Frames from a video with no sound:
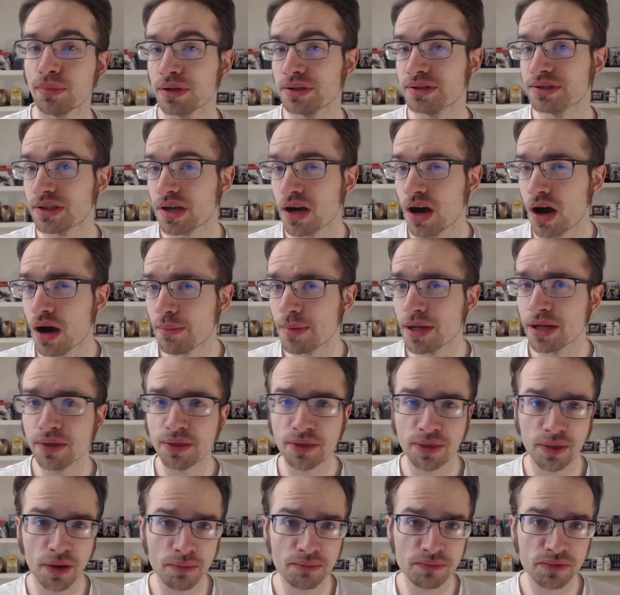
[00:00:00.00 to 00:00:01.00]
please
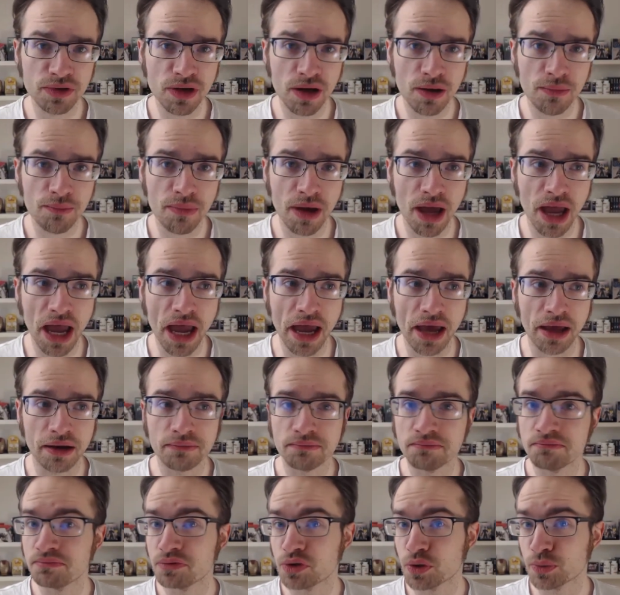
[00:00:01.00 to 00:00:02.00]
comment, thumbs up,
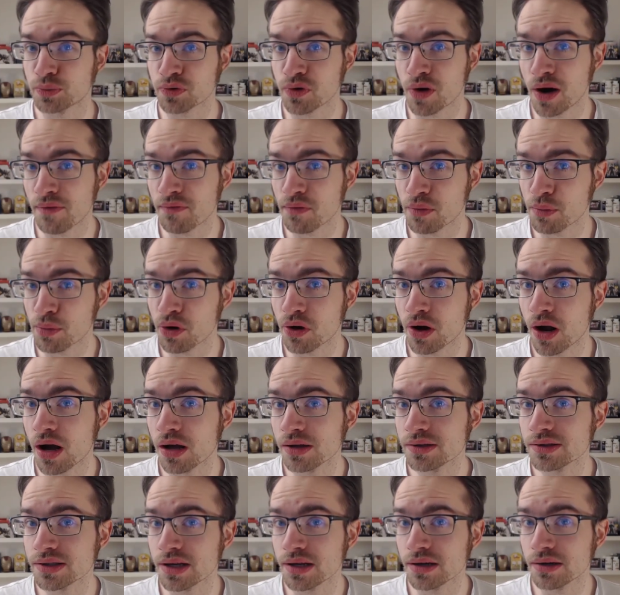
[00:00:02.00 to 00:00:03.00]
and subscribe for more
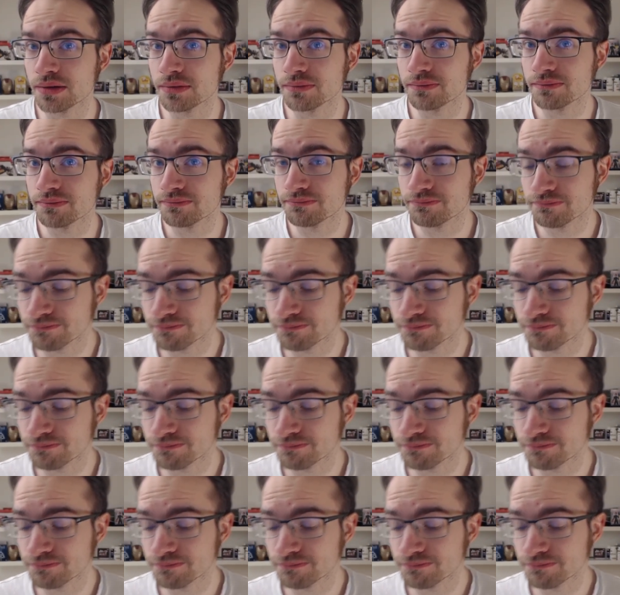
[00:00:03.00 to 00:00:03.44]
content.